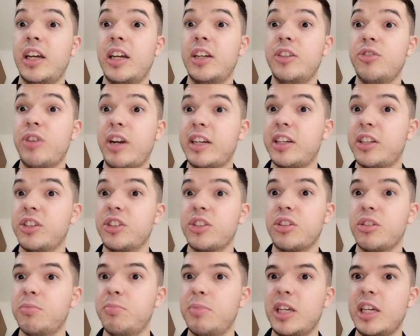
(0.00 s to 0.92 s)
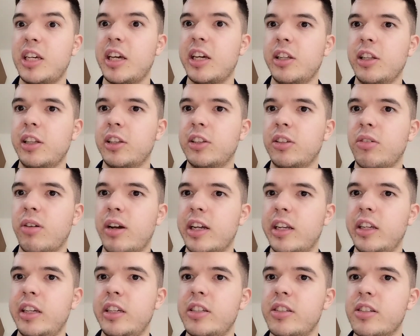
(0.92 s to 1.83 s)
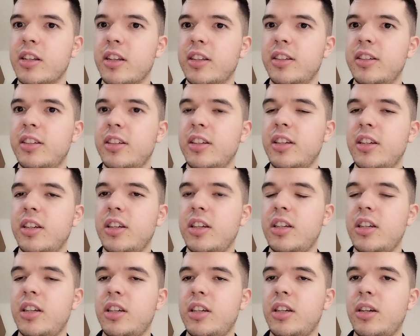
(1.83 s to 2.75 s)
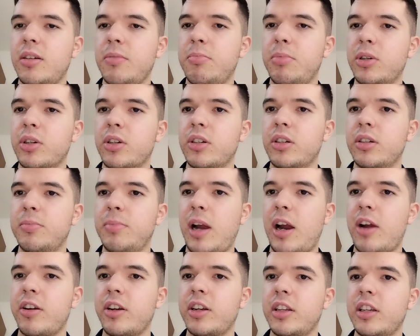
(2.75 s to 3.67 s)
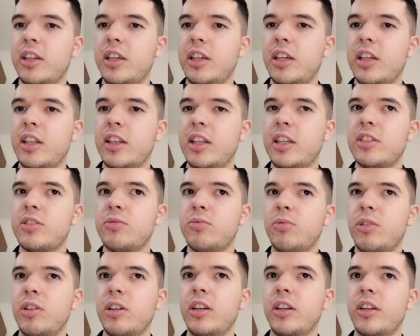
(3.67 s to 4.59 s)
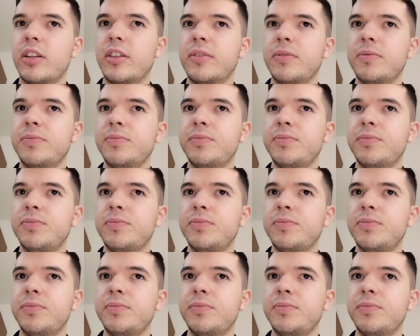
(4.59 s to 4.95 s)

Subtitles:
dragons could be killed quite easily. But apparently in this one,